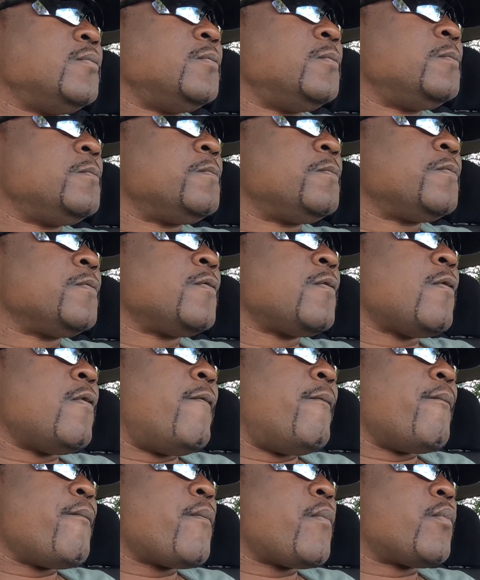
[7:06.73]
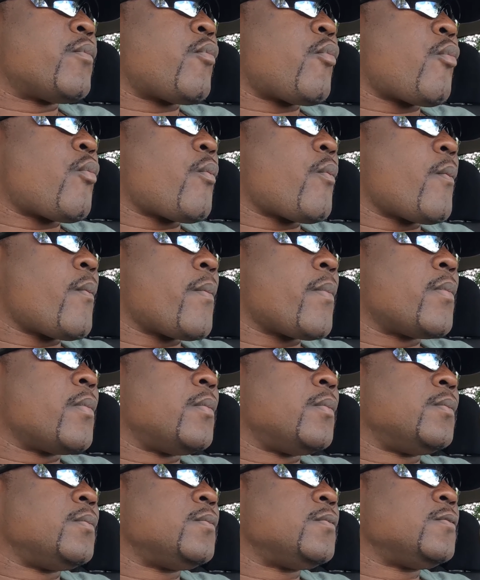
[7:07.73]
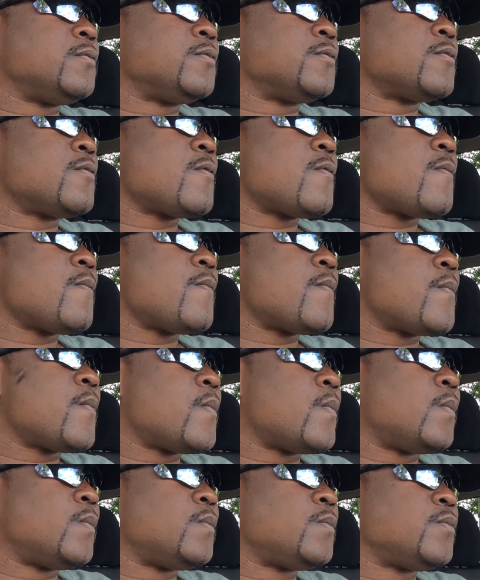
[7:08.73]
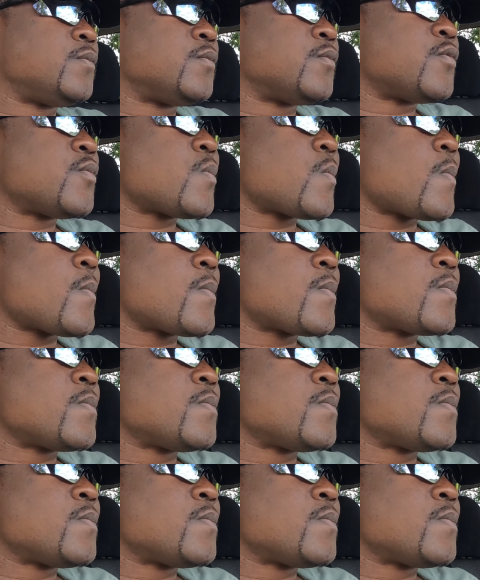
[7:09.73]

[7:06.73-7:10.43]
each head, you could low at low,